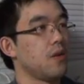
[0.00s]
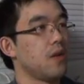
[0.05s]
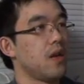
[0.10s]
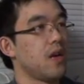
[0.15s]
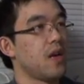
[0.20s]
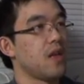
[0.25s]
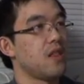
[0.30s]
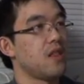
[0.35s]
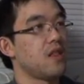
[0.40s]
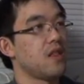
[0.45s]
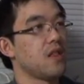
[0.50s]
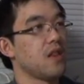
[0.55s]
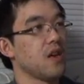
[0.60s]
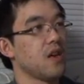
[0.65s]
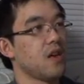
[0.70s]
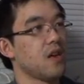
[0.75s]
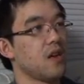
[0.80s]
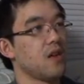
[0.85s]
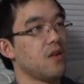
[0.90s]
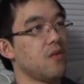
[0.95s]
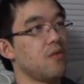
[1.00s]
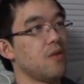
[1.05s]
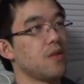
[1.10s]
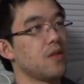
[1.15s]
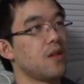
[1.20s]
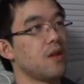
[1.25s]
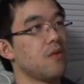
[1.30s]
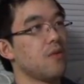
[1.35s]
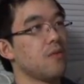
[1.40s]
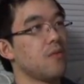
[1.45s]
And I think I know
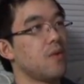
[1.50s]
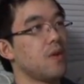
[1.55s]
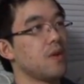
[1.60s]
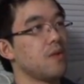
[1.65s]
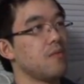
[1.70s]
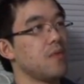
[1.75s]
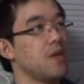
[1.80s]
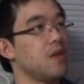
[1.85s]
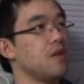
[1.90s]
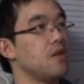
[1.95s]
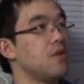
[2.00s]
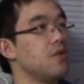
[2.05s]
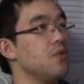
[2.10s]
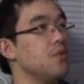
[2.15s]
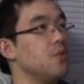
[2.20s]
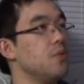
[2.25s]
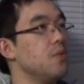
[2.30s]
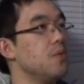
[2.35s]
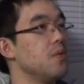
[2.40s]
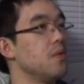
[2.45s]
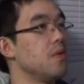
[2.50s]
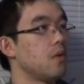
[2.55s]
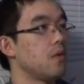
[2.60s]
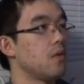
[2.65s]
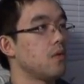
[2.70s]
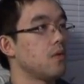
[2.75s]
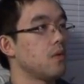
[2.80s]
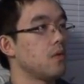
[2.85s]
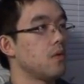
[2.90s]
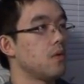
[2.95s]
what they want me to do.
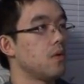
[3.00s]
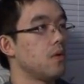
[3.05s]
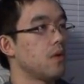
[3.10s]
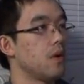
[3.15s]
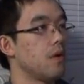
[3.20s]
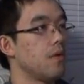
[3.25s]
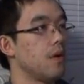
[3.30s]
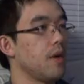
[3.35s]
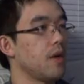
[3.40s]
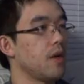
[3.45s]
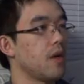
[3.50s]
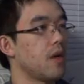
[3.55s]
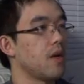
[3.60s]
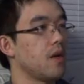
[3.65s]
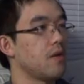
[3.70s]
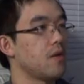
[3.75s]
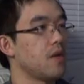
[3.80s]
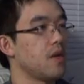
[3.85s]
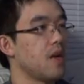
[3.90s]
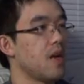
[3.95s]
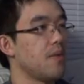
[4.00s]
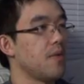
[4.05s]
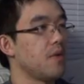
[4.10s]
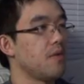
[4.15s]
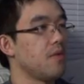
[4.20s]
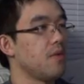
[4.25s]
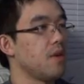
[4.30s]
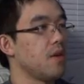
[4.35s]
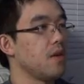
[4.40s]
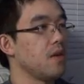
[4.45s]
Okay, wait, gotta time
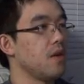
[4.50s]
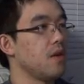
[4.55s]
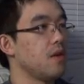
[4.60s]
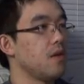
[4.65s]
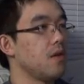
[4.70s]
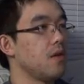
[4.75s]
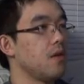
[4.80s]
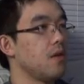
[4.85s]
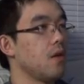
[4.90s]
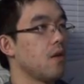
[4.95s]
it right again.